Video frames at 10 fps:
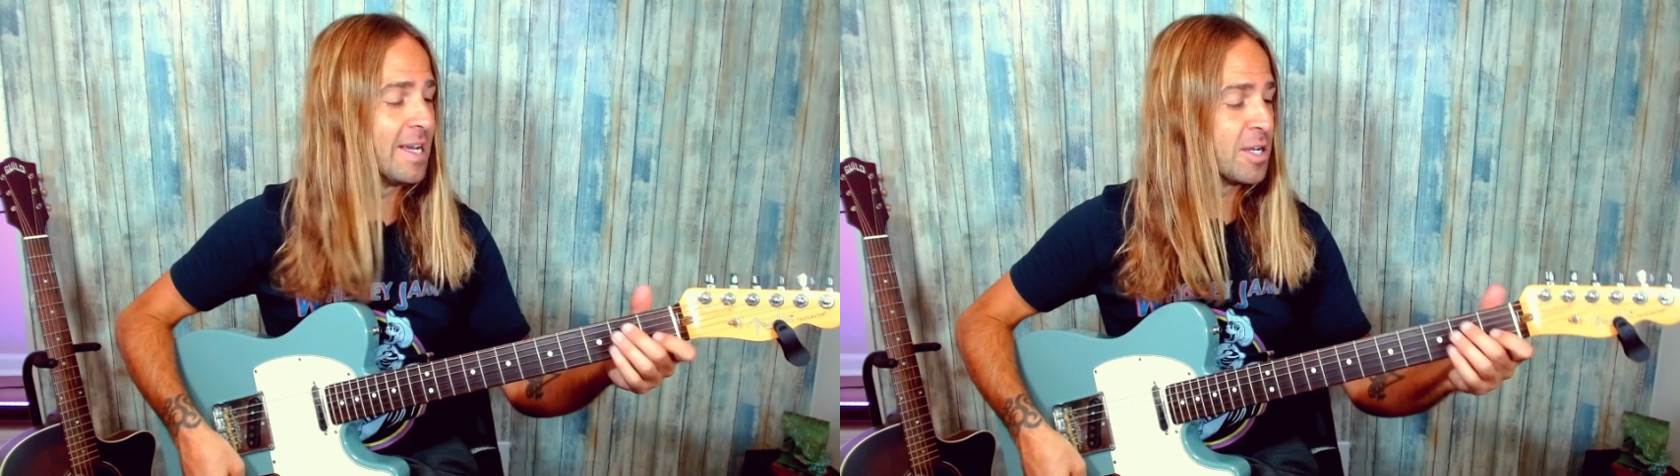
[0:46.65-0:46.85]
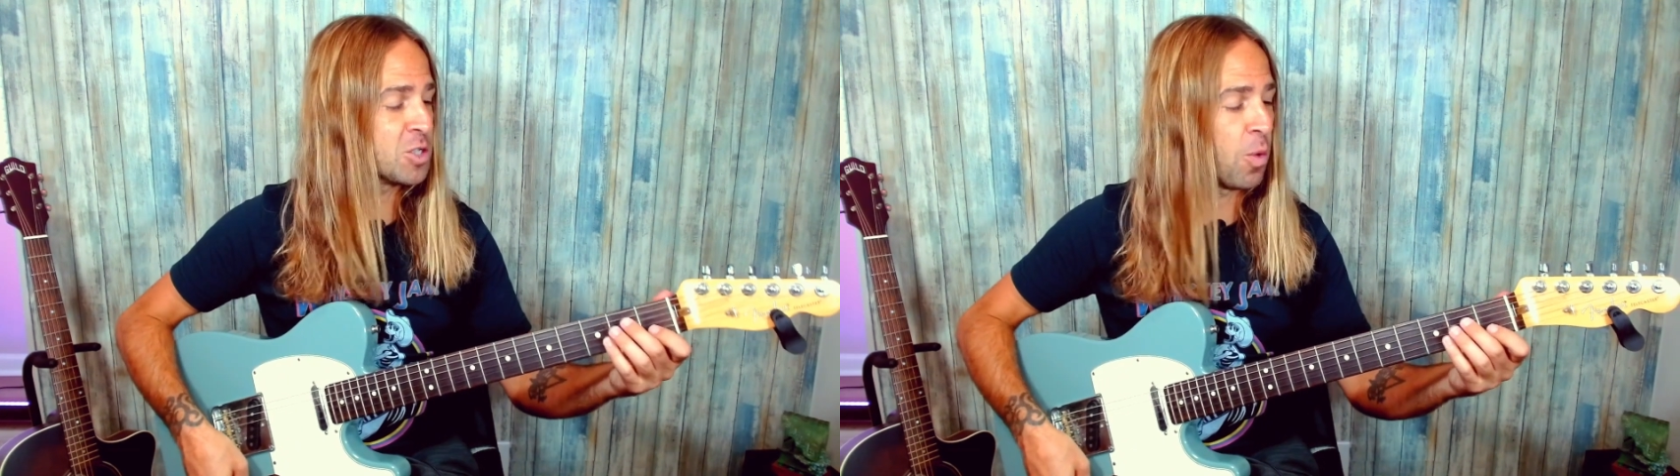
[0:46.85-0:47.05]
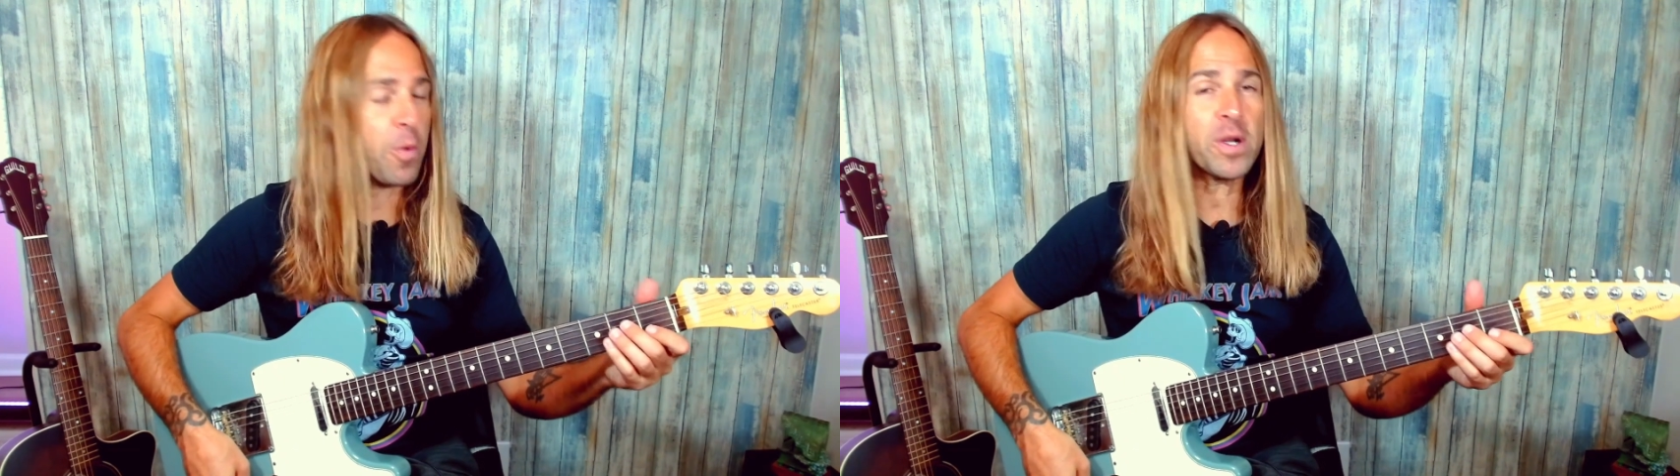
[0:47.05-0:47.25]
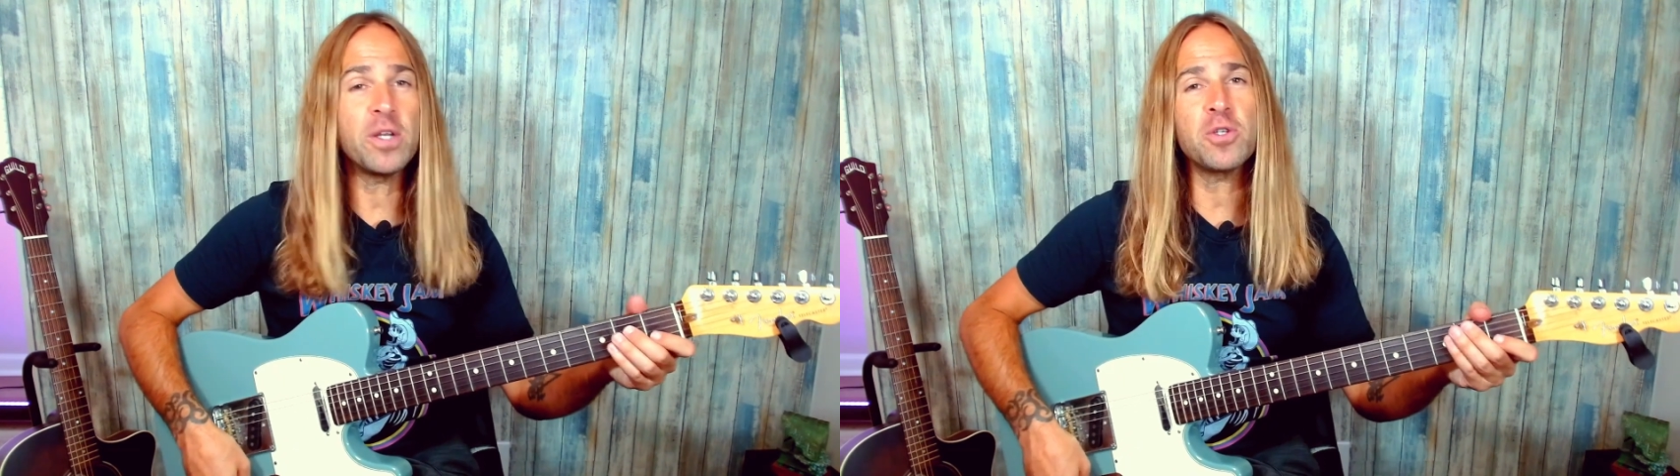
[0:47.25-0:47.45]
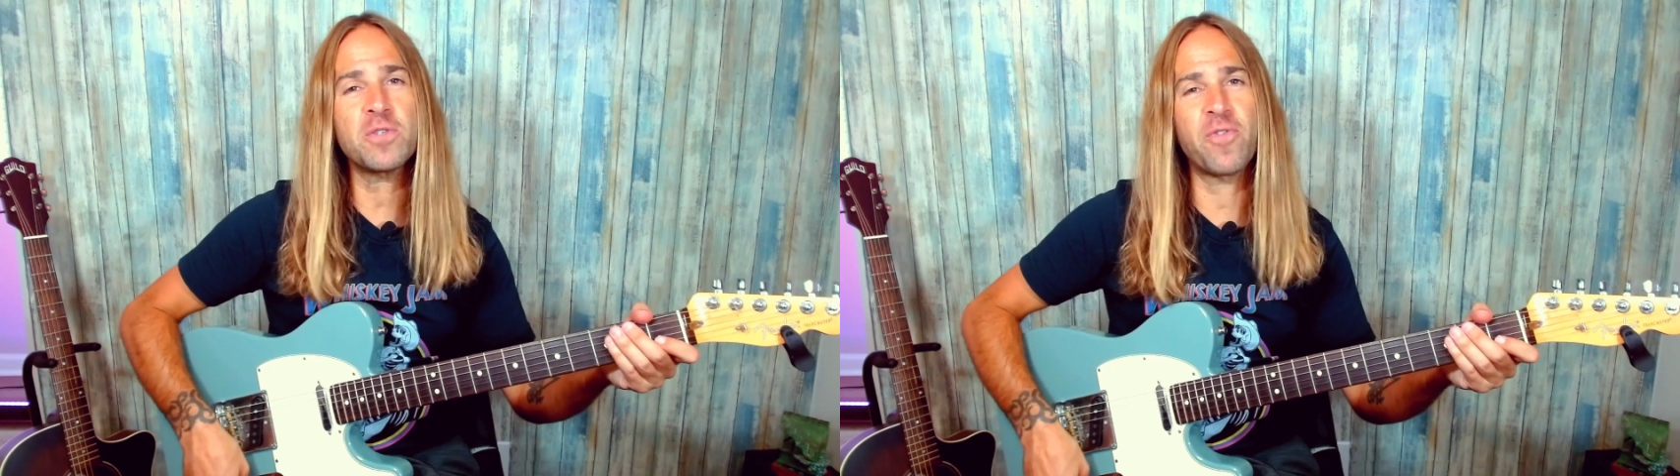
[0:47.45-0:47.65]
So what we're going
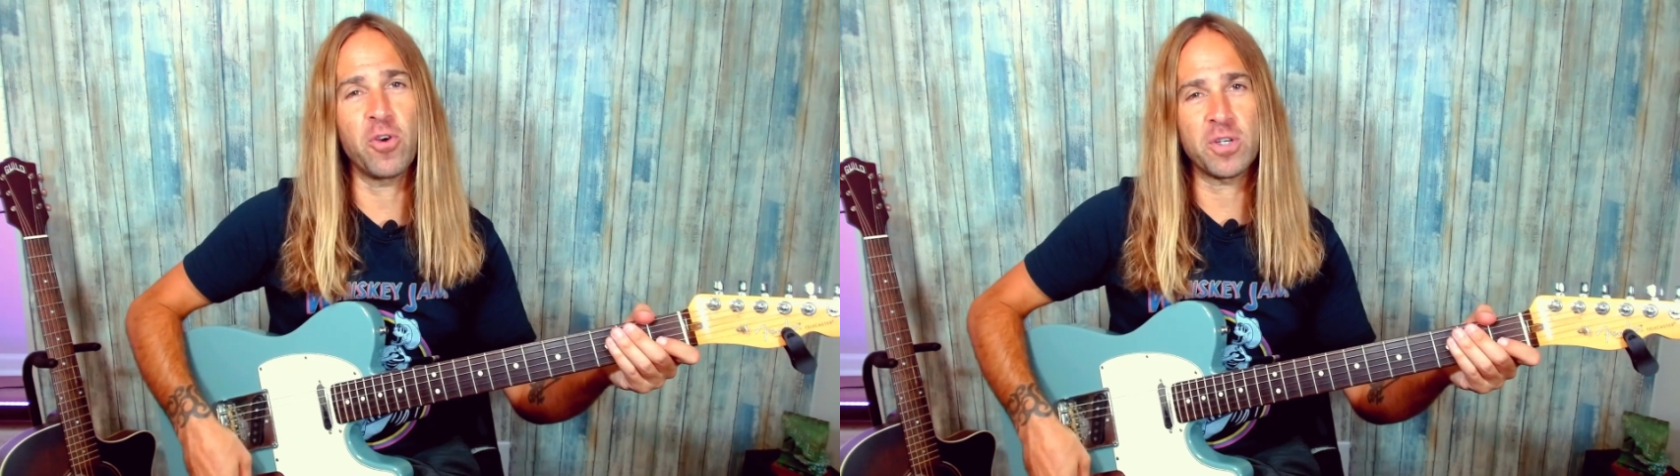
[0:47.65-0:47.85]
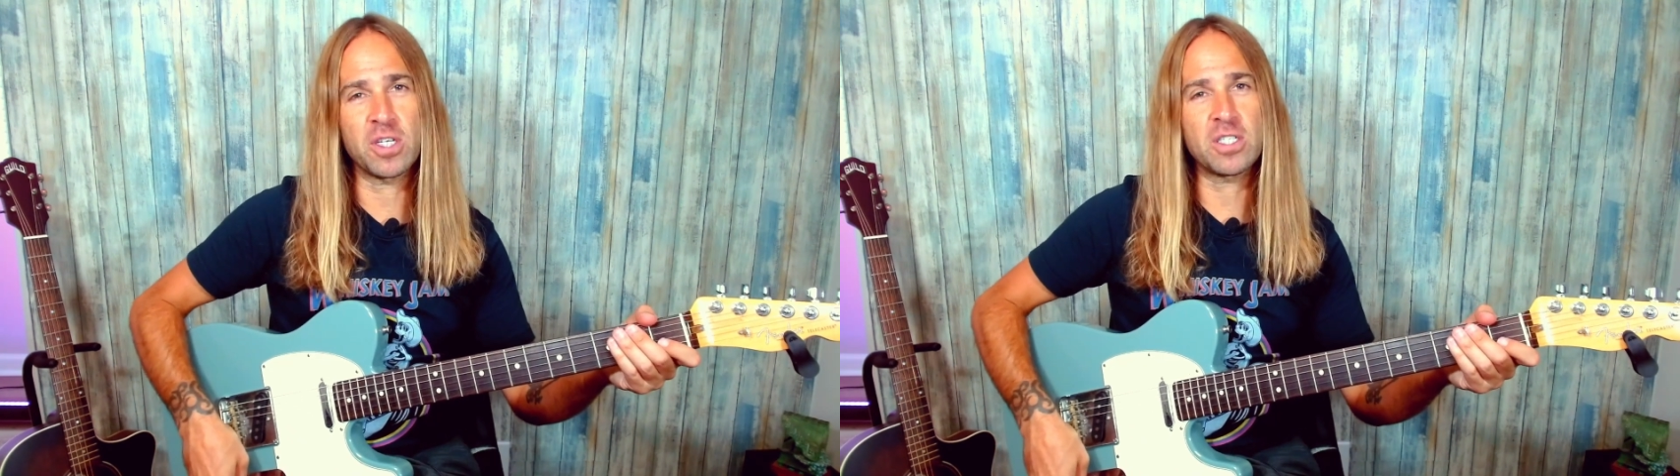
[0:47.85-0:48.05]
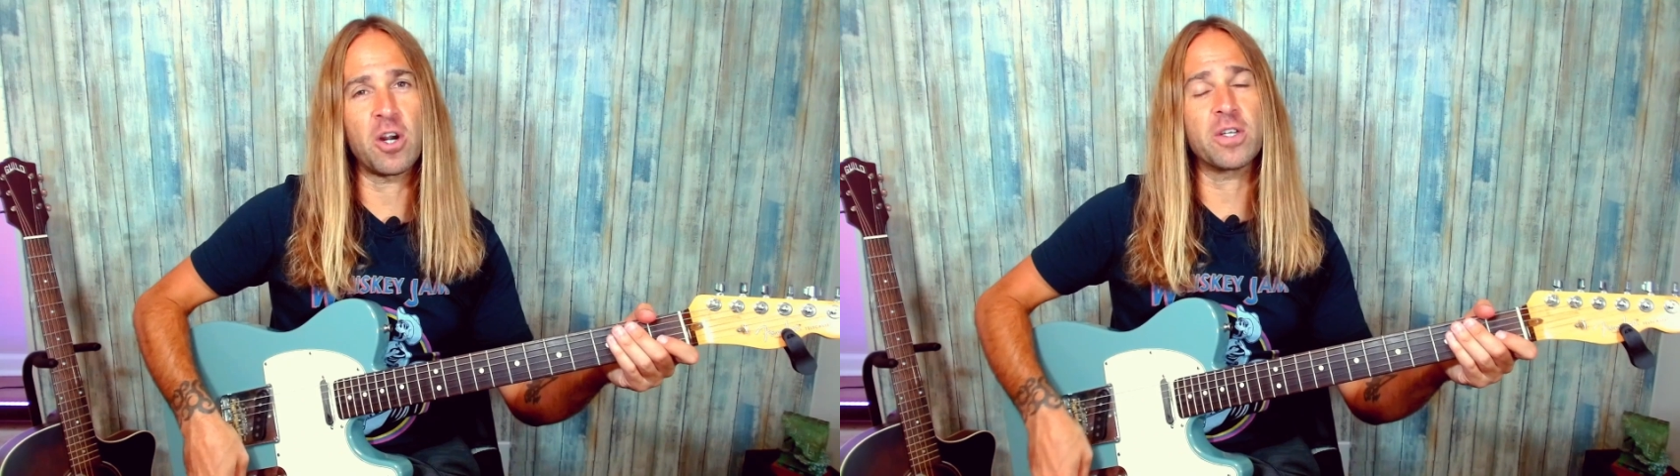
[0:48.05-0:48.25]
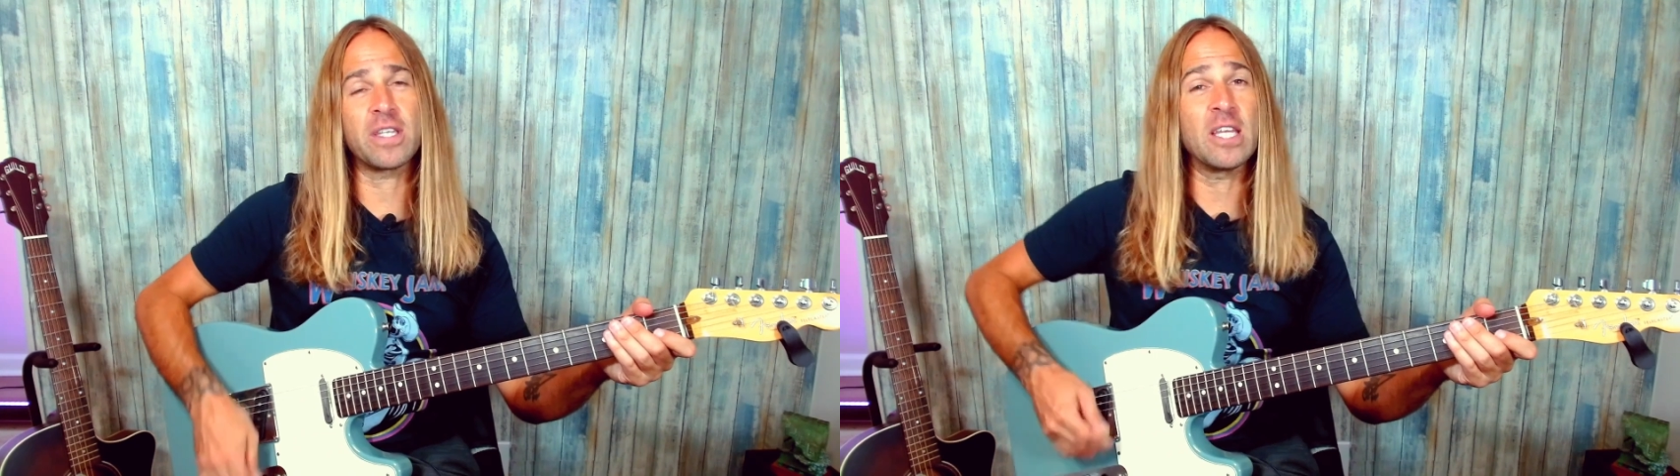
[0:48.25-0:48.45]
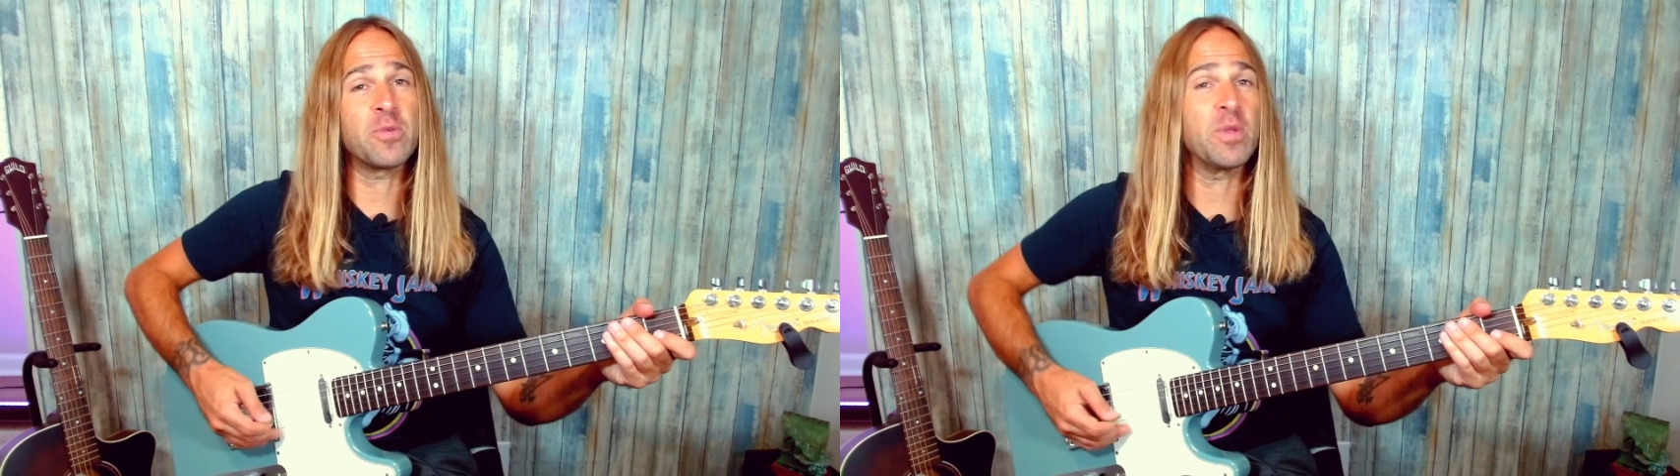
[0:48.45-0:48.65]
to do first is start
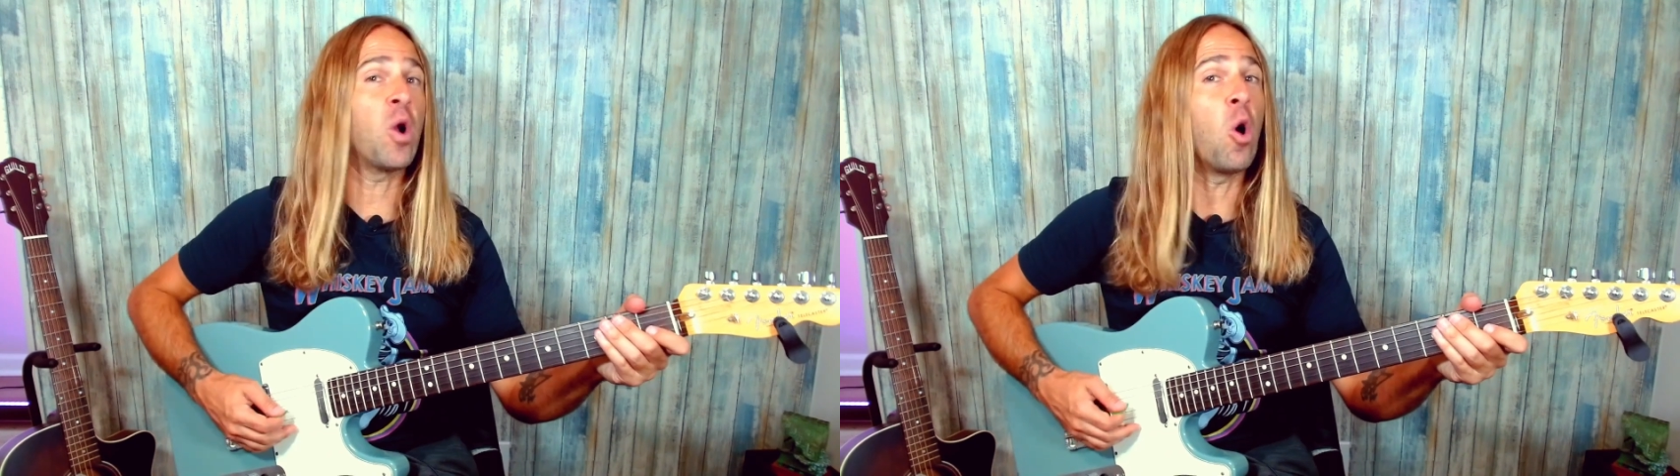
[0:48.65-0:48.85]
to hit the